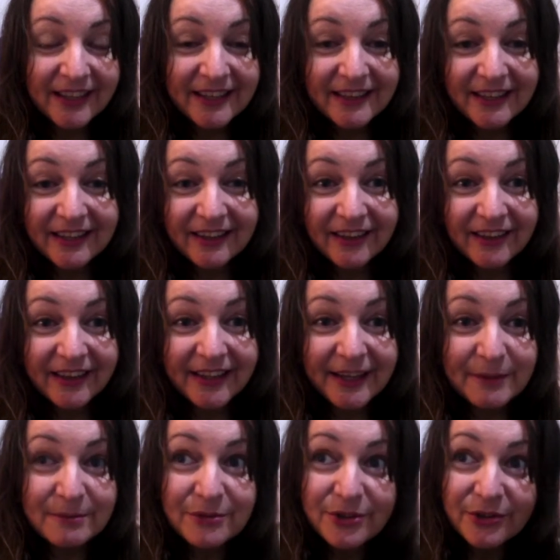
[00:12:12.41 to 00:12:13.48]
that I
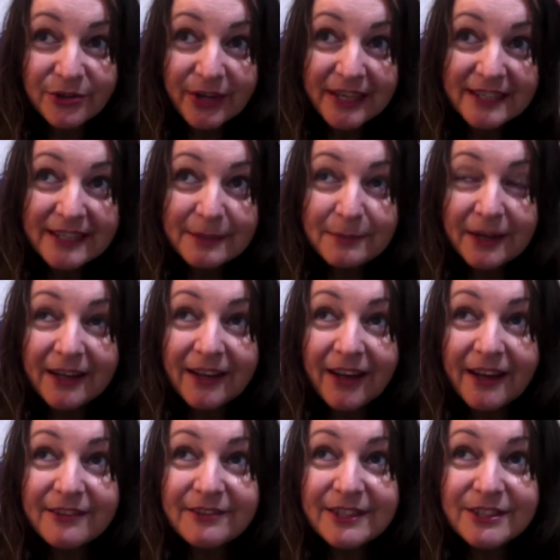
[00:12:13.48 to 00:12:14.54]
am directing my
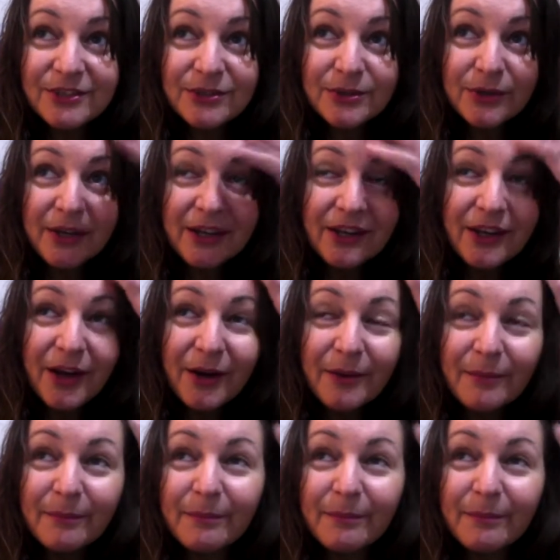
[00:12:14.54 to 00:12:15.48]
life into a lot